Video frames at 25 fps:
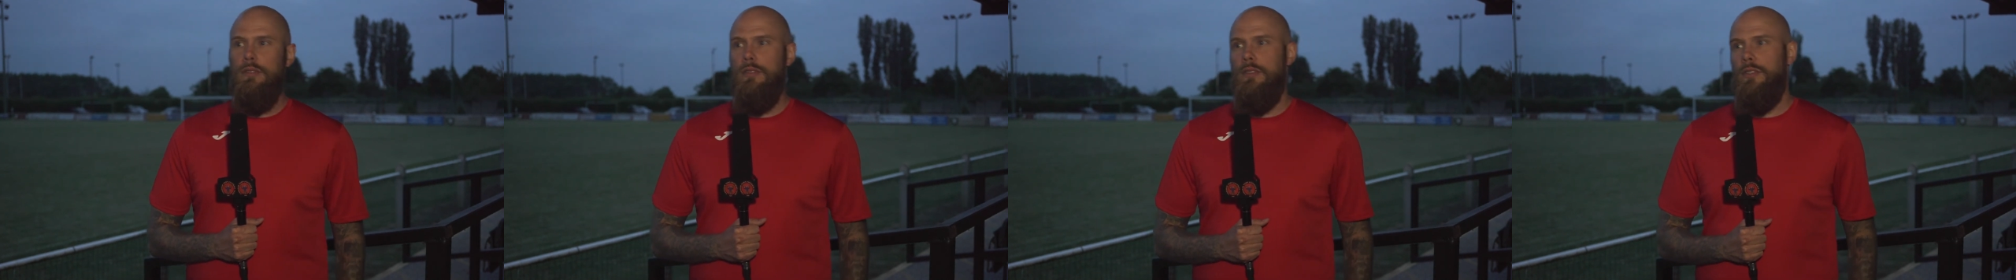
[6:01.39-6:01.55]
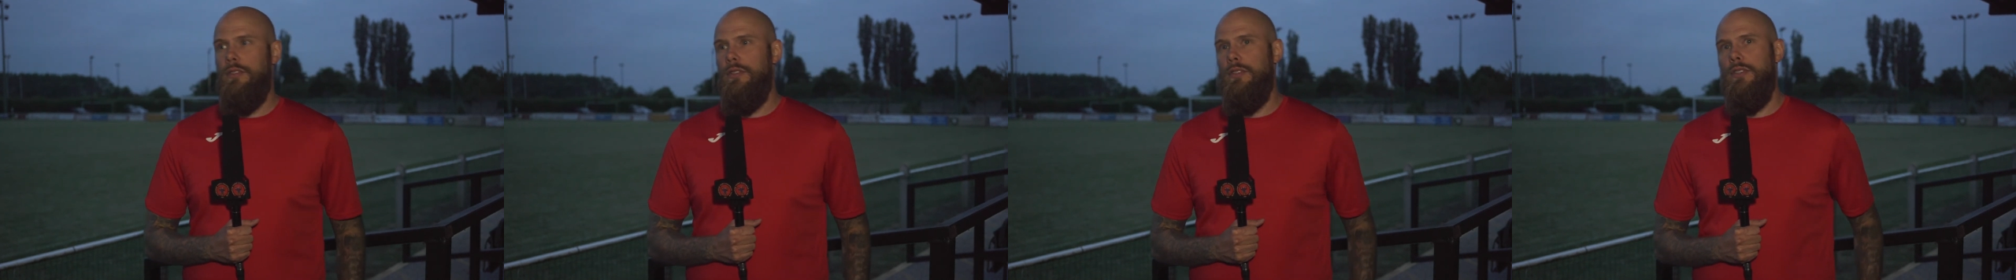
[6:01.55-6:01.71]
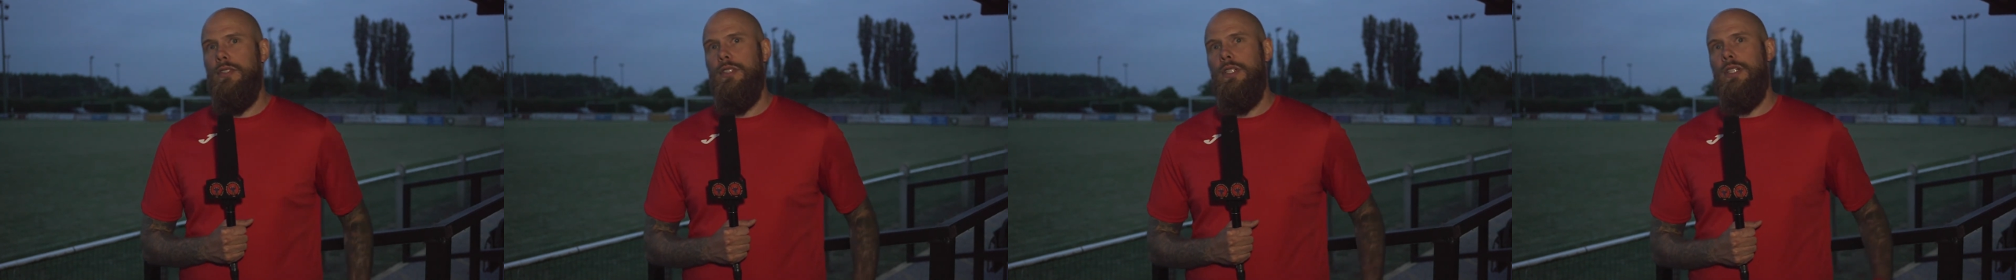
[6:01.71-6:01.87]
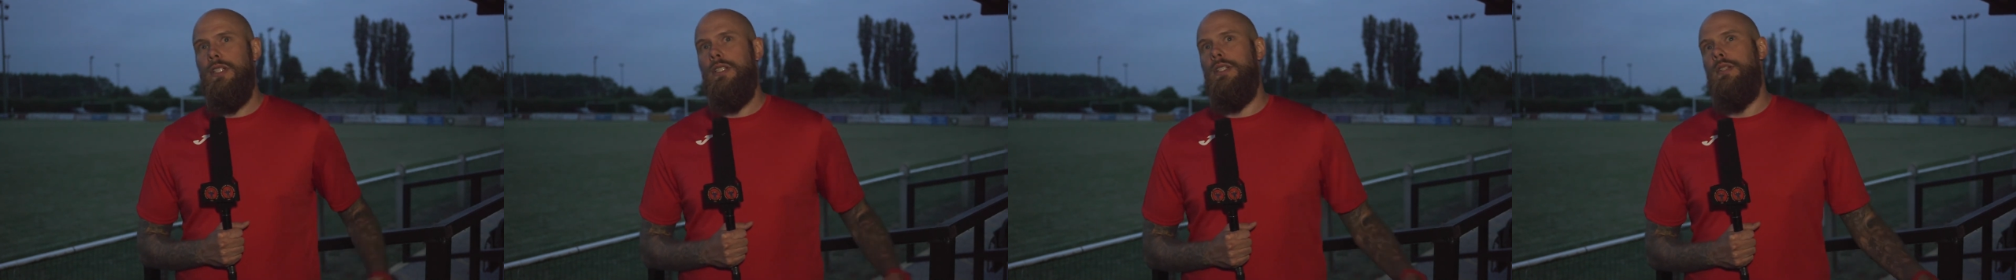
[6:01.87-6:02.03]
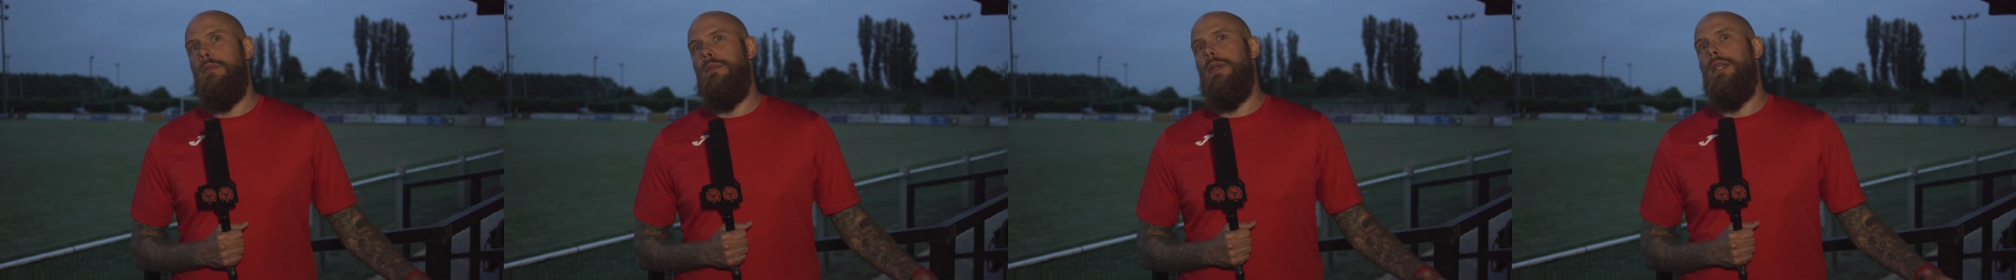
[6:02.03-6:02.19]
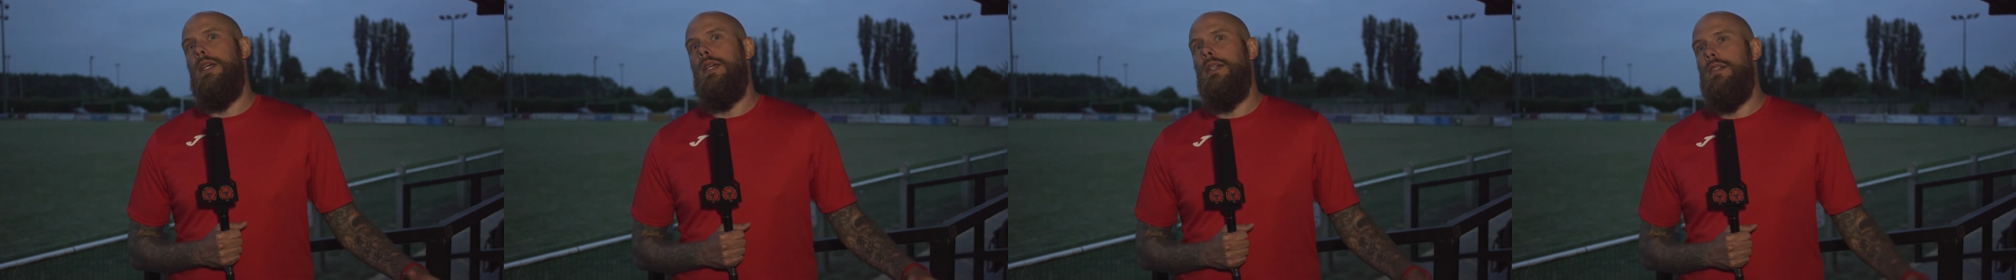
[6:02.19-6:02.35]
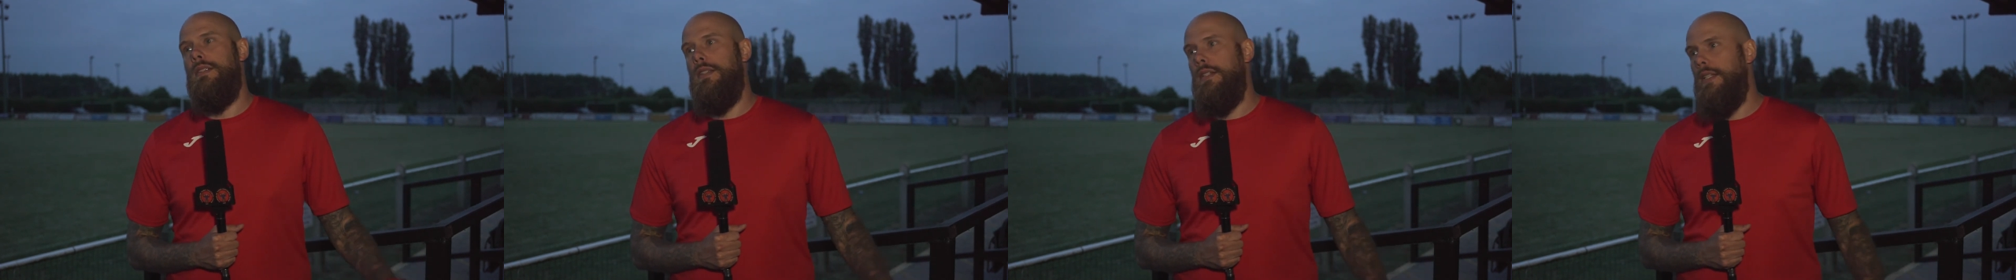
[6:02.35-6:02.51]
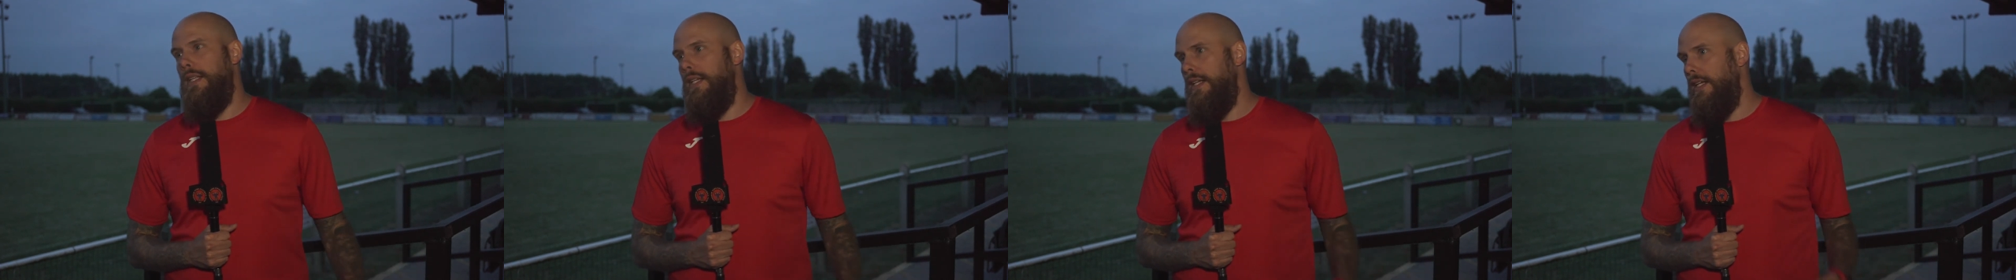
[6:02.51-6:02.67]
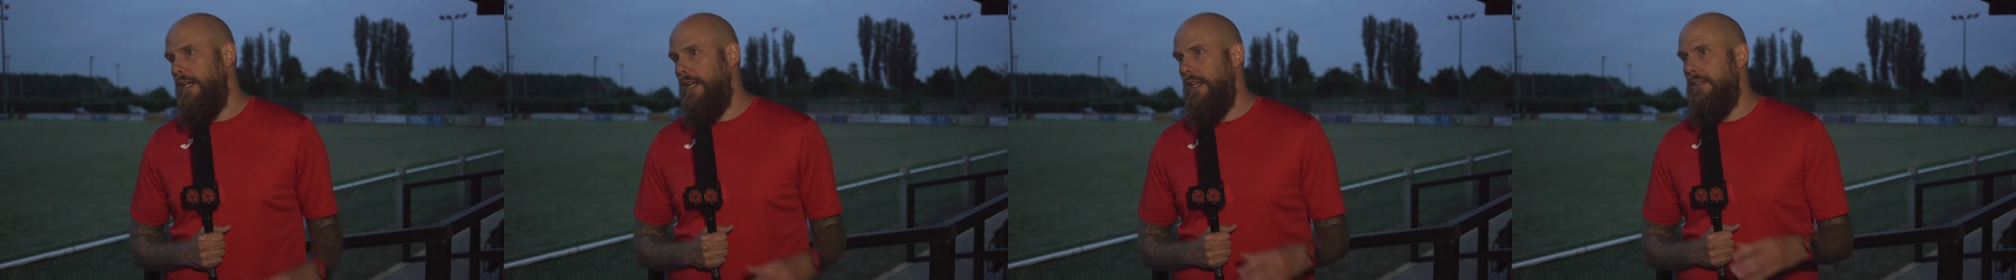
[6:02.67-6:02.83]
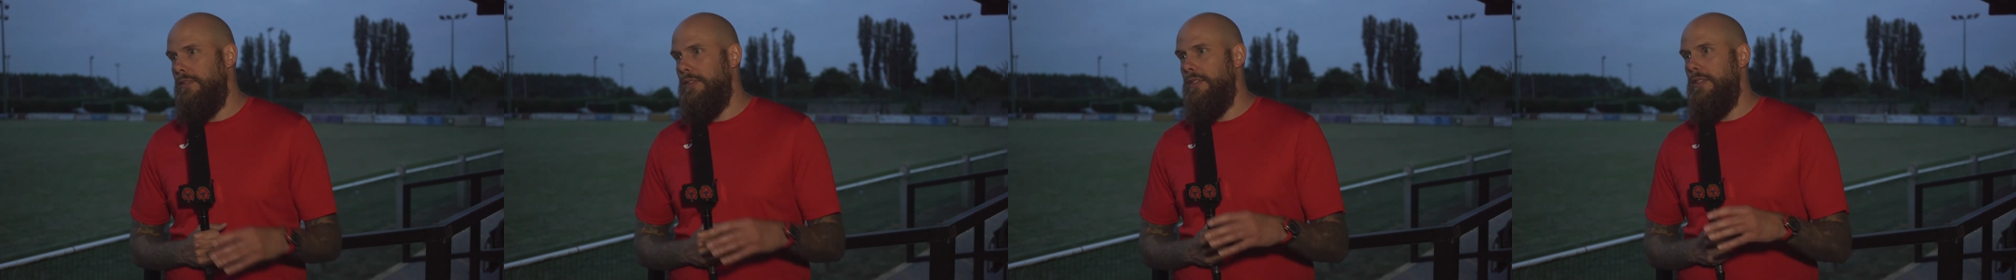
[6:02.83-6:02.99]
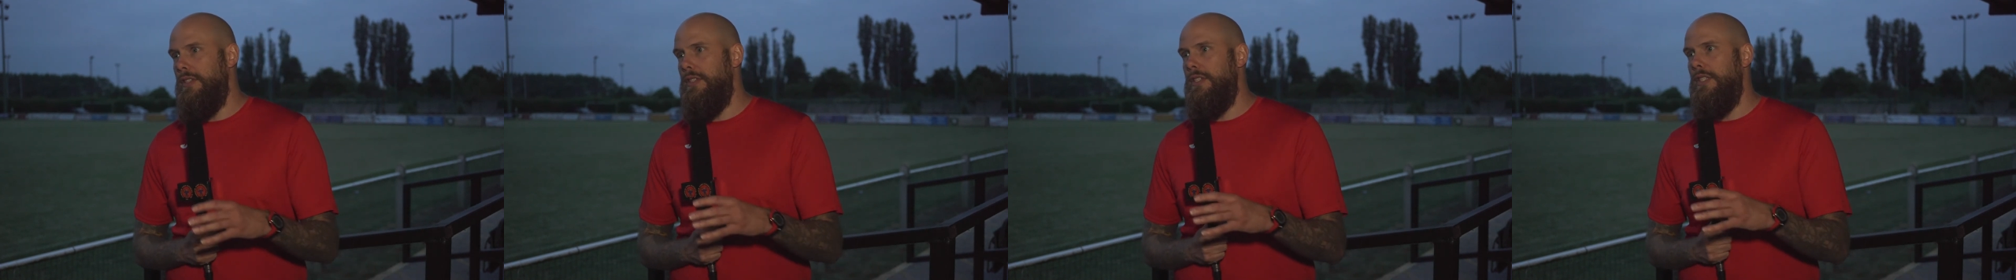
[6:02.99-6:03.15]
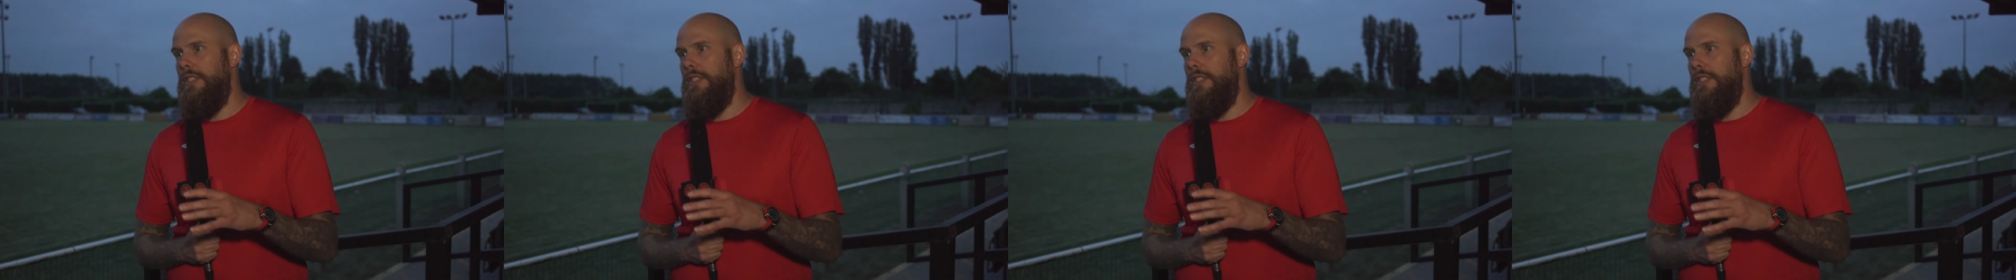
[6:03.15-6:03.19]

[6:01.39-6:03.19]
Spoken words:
sort of 60 minutes and then 11